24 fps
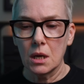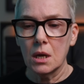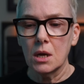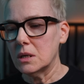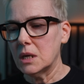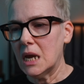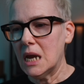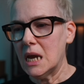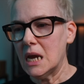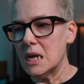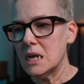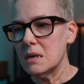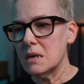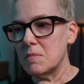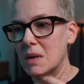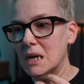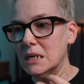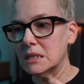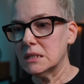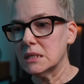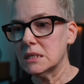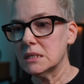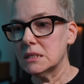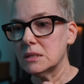In
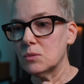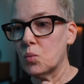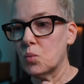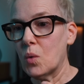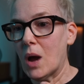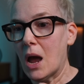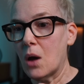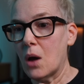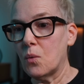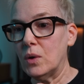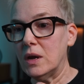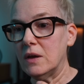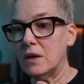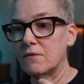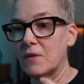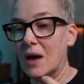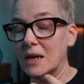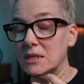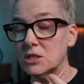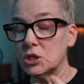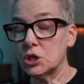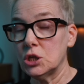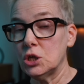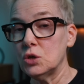mixes where we've
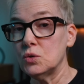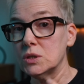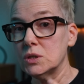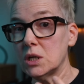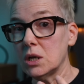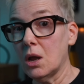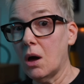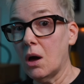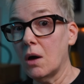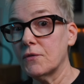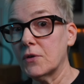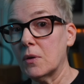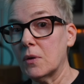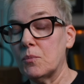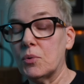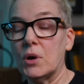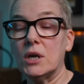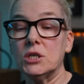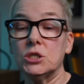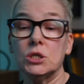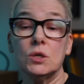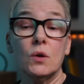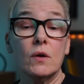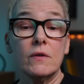had to use a lot of
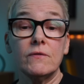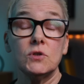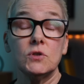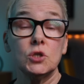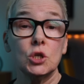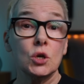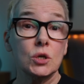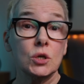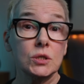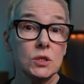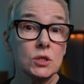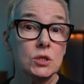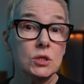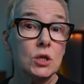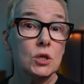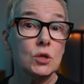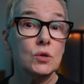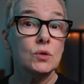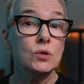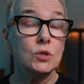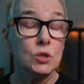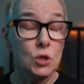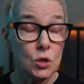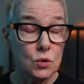compression, or we've chosen
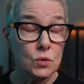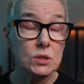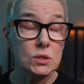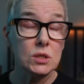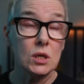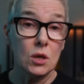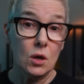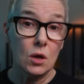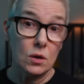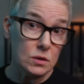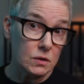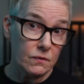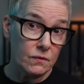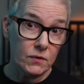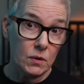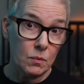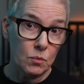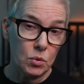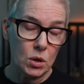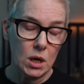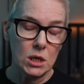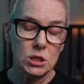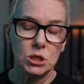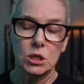to use a lot of
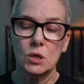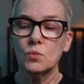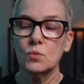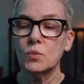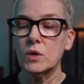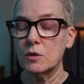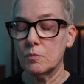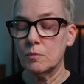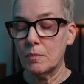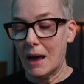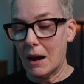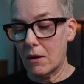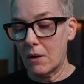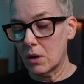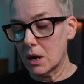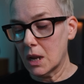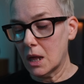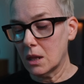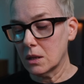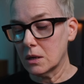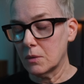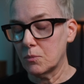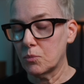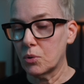compression with
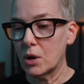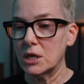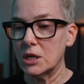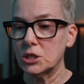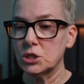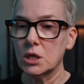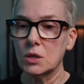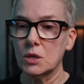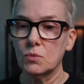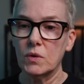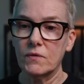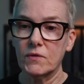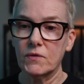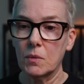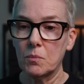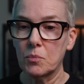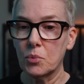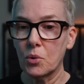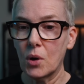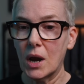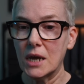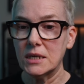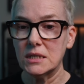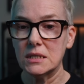parallel compression, we've
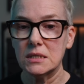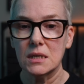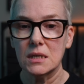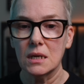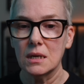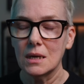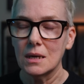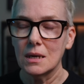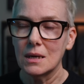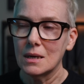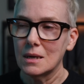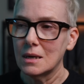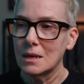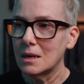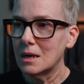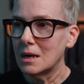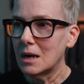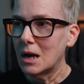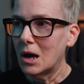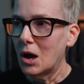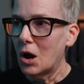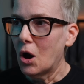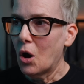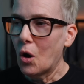compressed
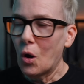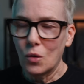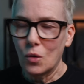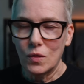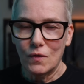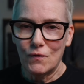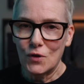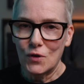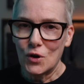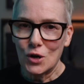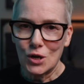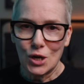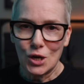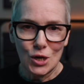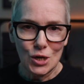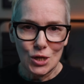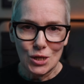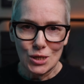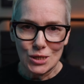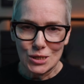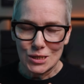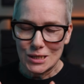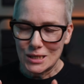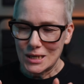all the
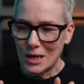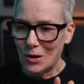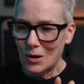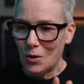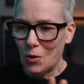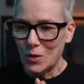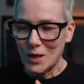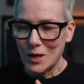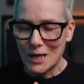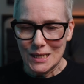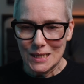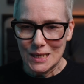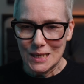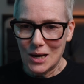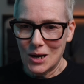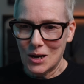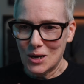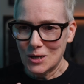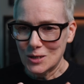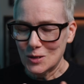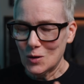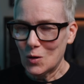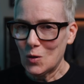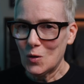vocals, all the
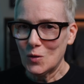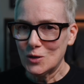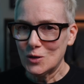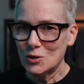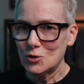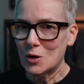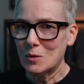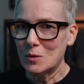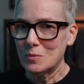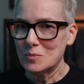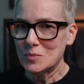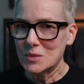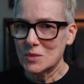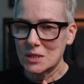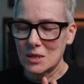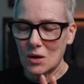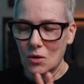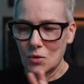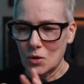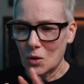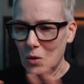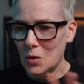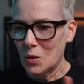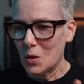guitars, all the drums
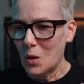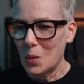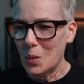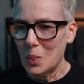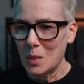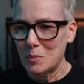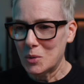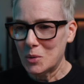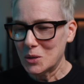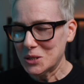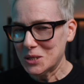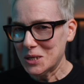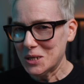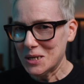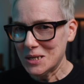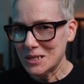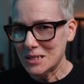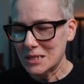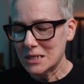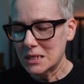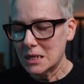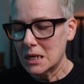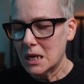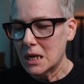on the
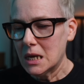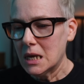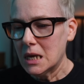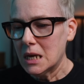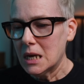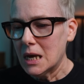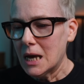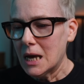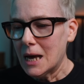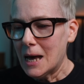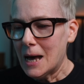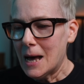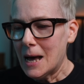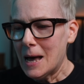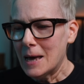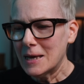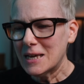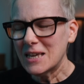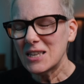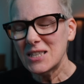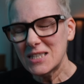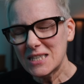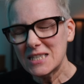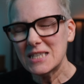buses, it
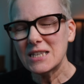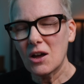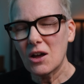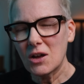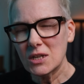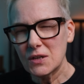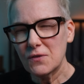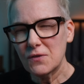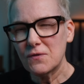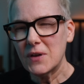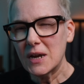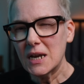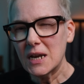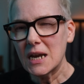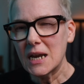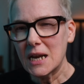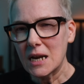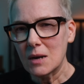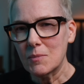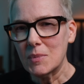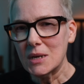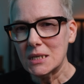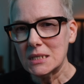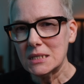can start to feel a
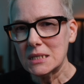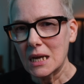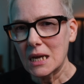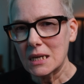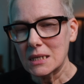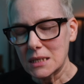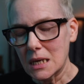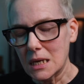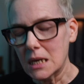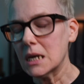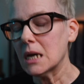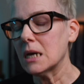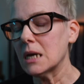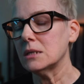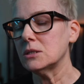little bit static.